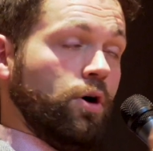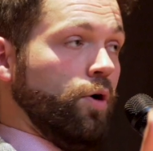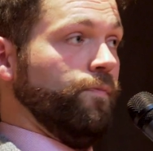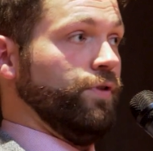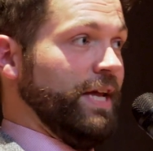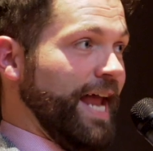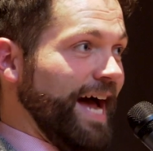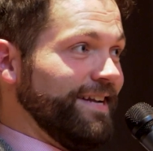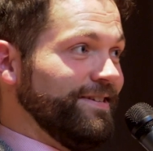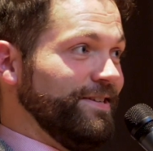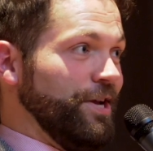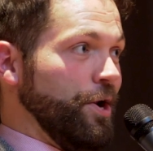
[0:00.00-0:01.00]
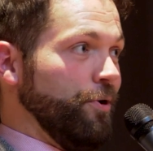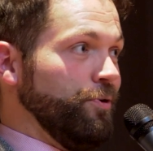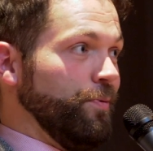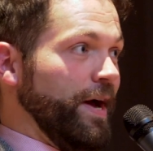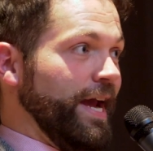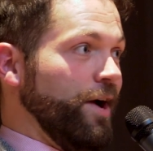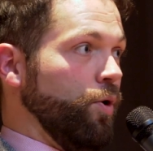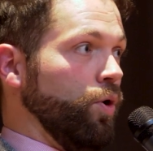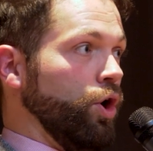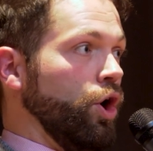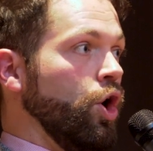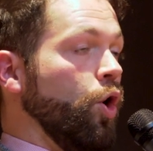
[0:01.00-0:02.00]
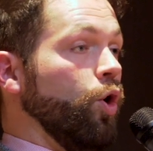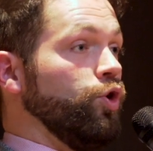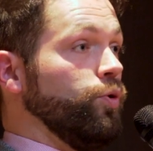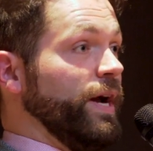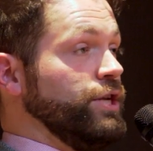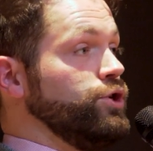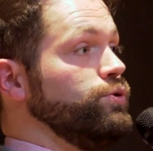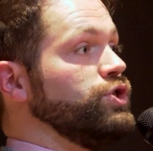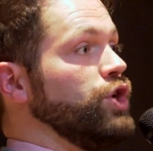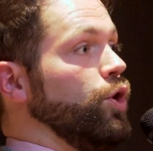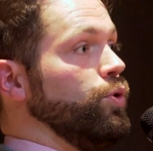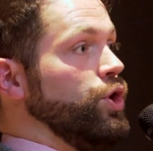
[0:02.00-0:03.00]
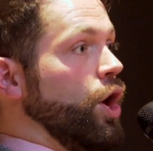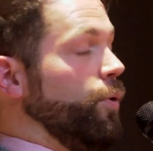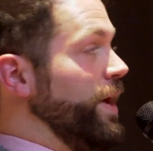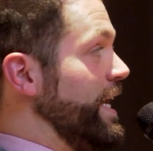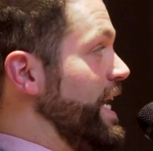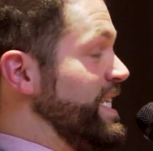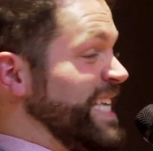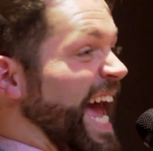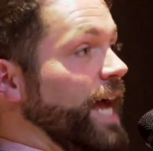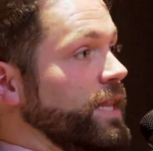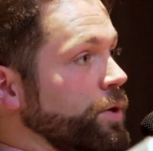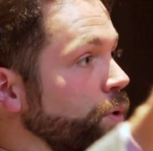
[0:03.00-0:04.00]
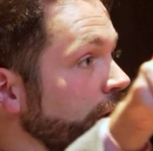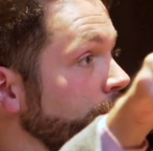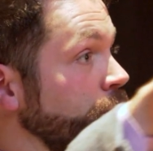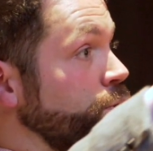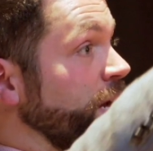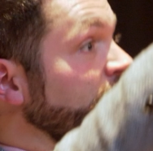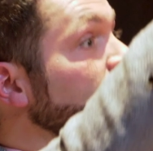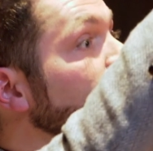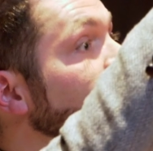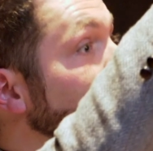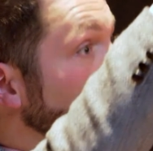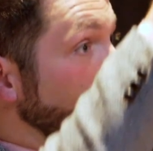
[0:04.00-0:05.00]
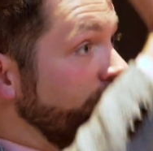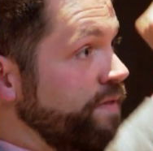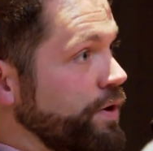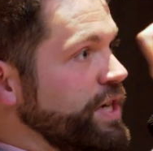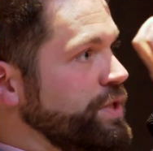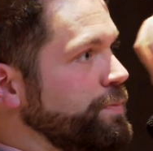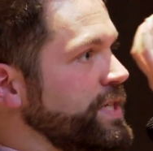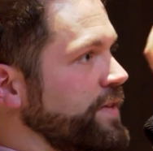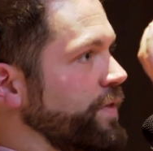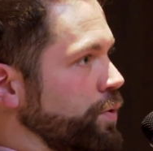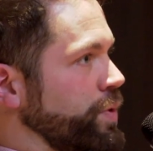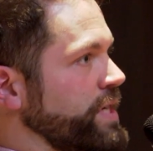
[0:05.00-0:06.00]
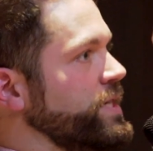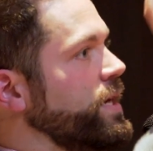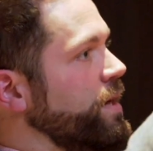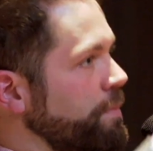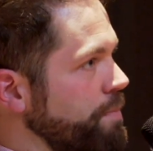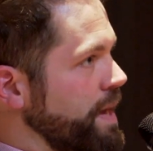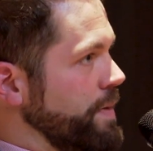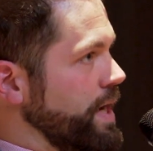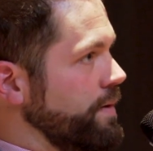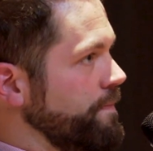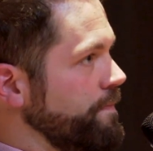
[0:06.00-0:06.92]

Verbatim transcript: Hopefully not. You know, do I or or do I do so knowing exactly what I'm doing for a very specific reason? Maybe.